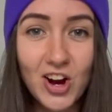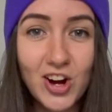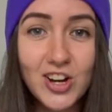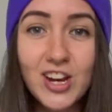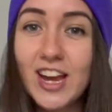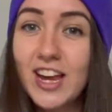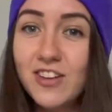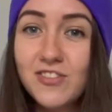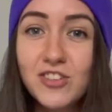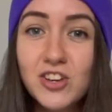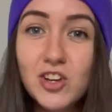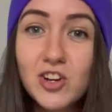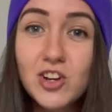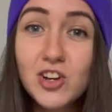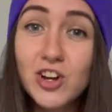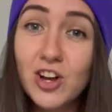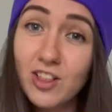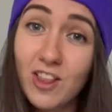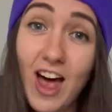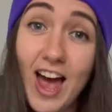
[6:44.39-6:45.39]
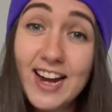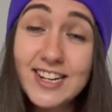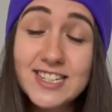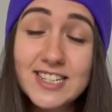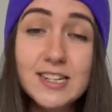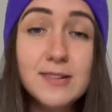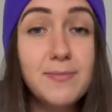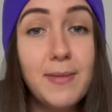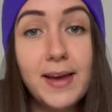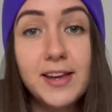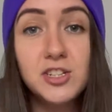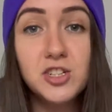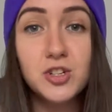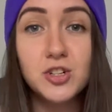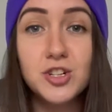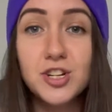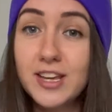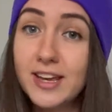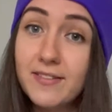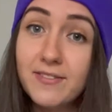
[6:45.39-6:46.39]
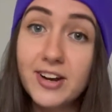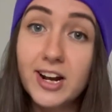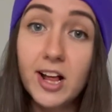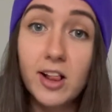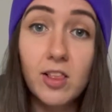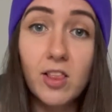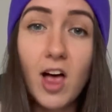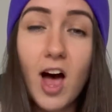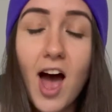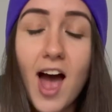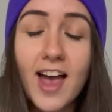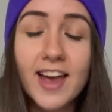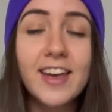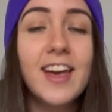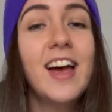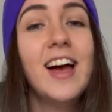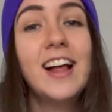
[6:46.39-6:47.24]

If you liked it, make sure to give it a like.